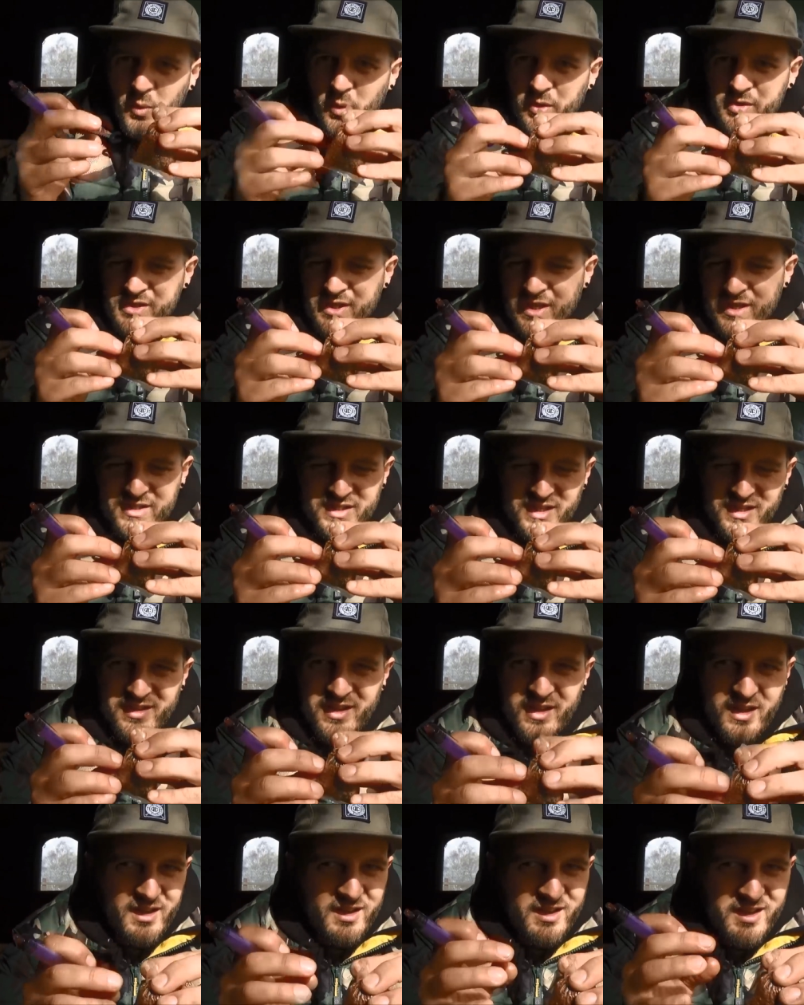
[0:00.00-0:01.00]
Once that's in
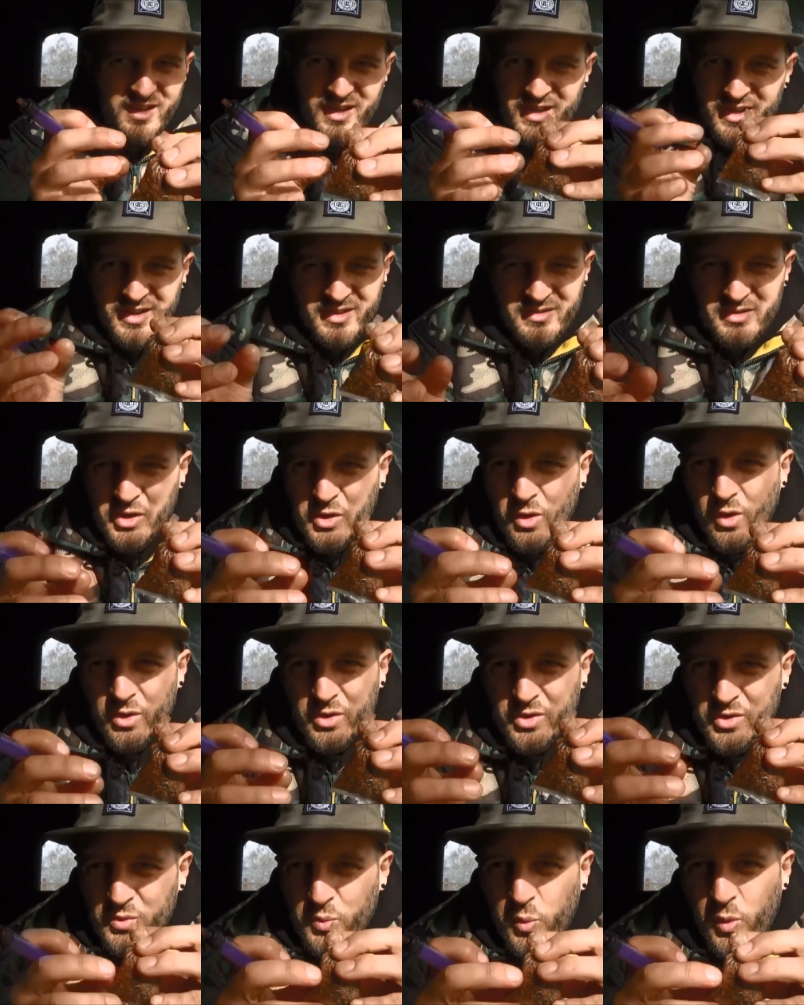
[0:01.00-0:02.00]
there, you
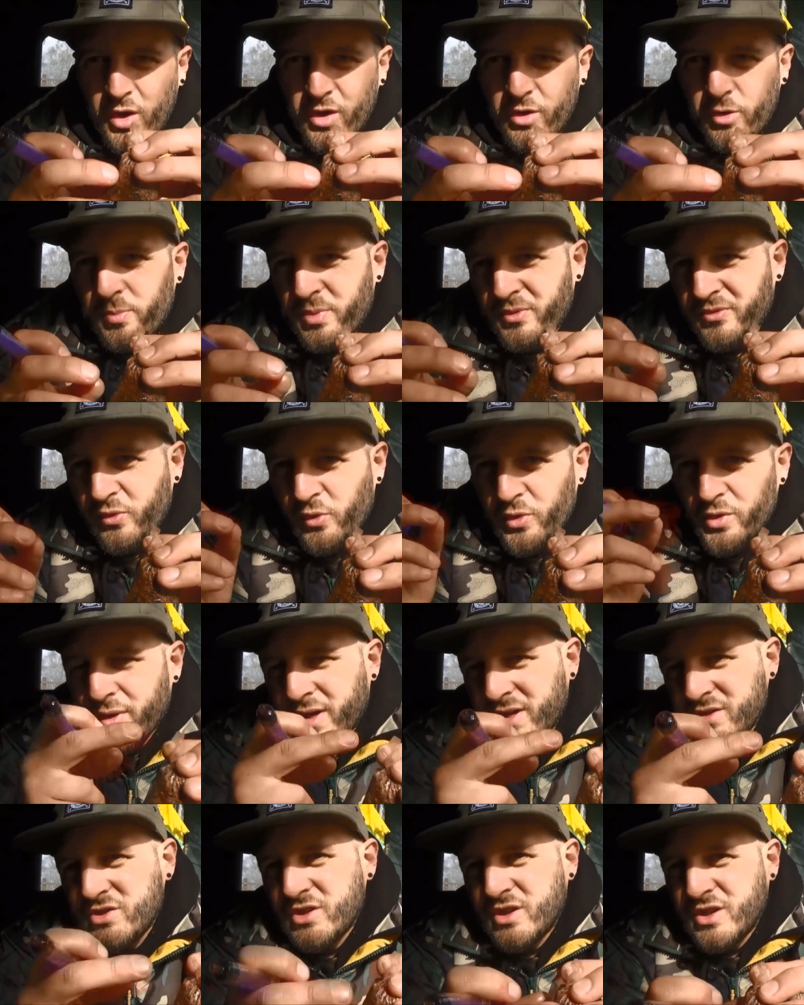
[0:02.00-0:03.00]
got a good while before you
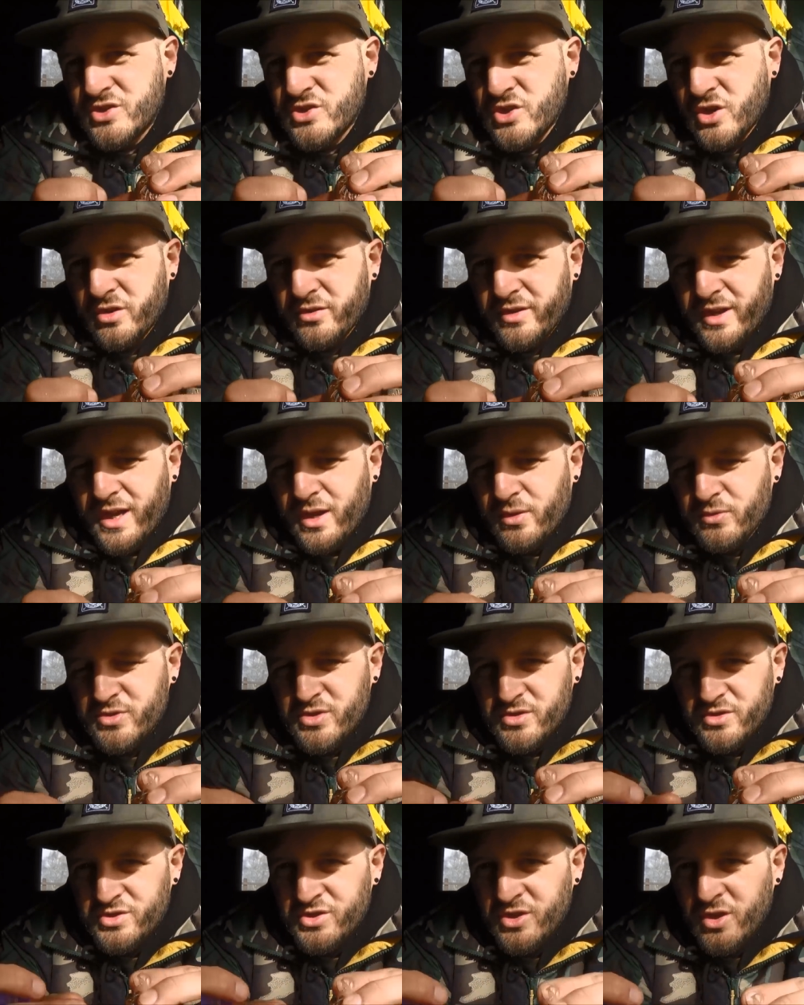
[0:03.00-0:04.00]
actually chuck that out,
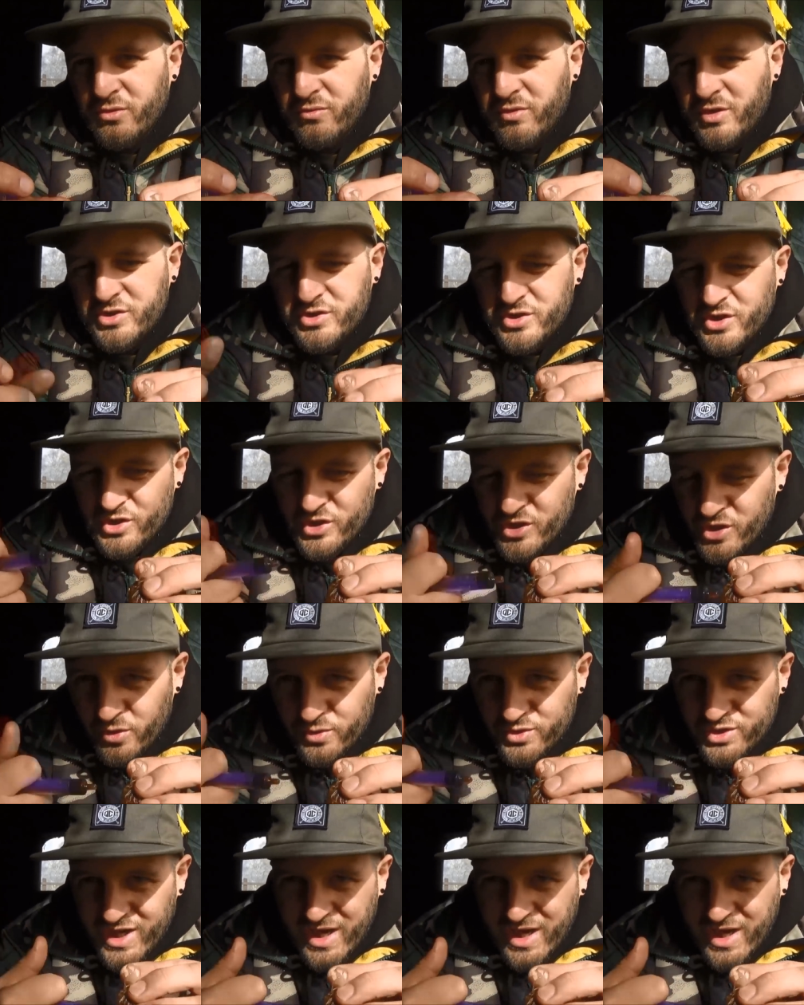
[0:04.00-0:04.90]
so there's no rush to, you know,